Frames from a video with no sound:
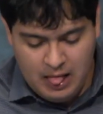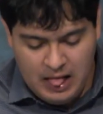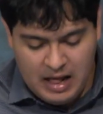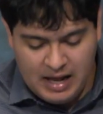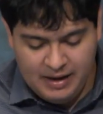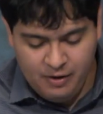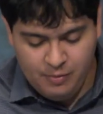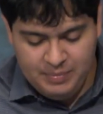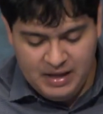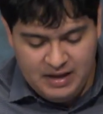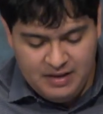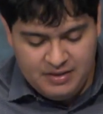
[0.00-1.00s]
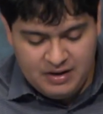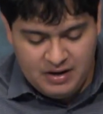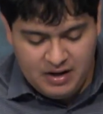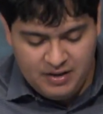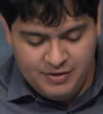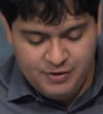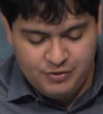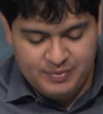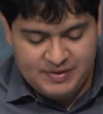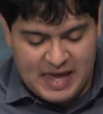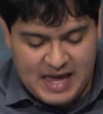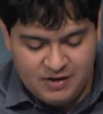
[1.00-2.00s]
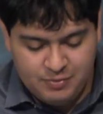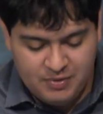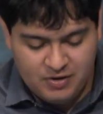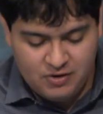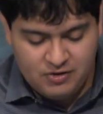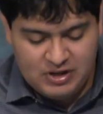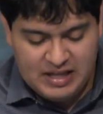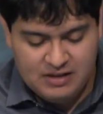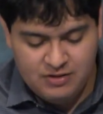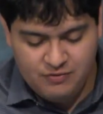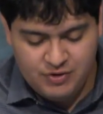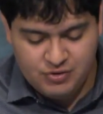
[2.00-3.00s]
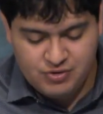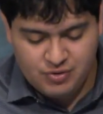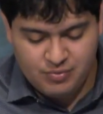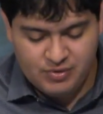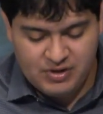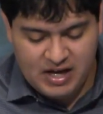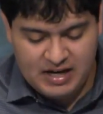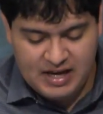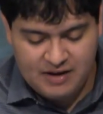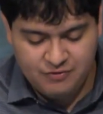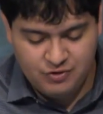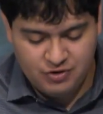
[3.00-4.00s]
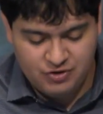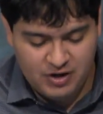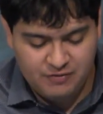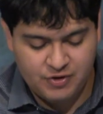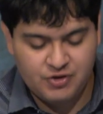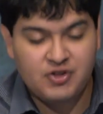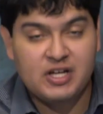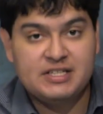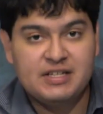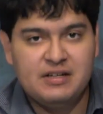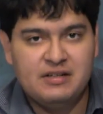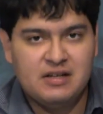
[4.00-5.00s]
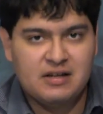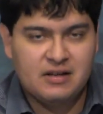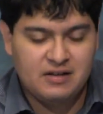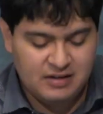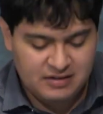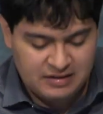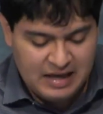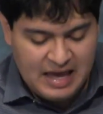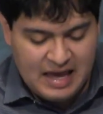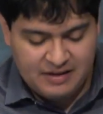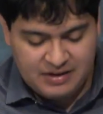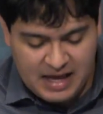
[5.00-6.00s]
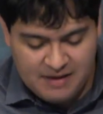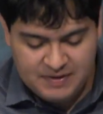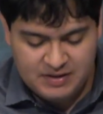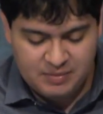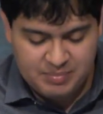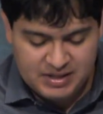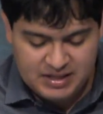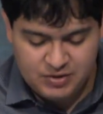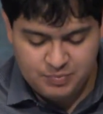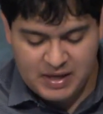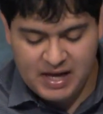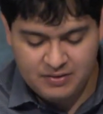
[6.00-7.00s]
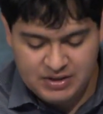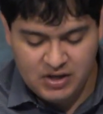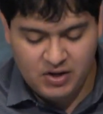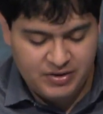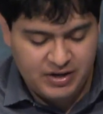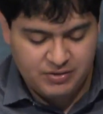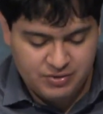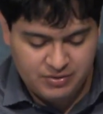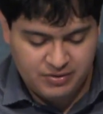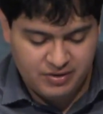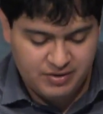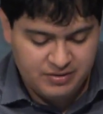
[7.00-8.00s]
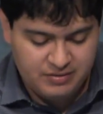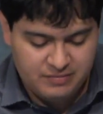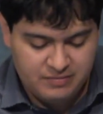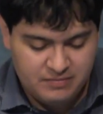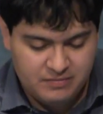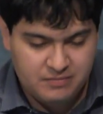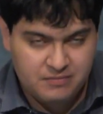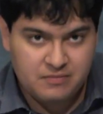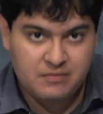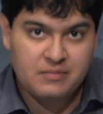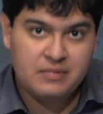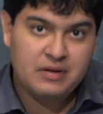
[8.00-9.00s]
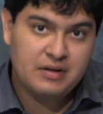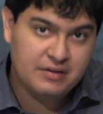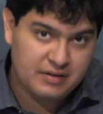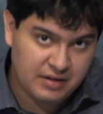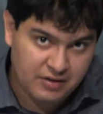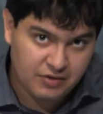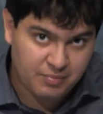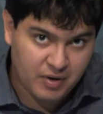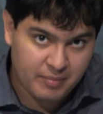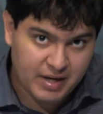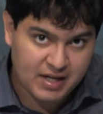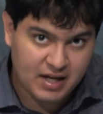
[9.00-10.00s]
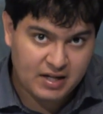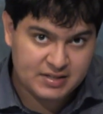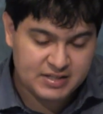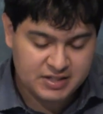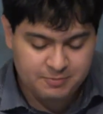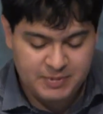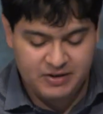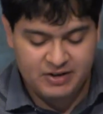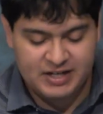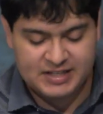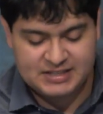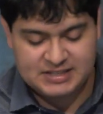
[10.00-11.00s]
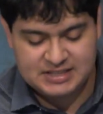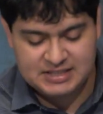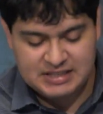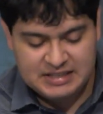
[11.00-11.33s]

I hope that others with Asperger's in the future will not have to suffer such indignities as having the police pounding on their doors. Did this mar my college experience?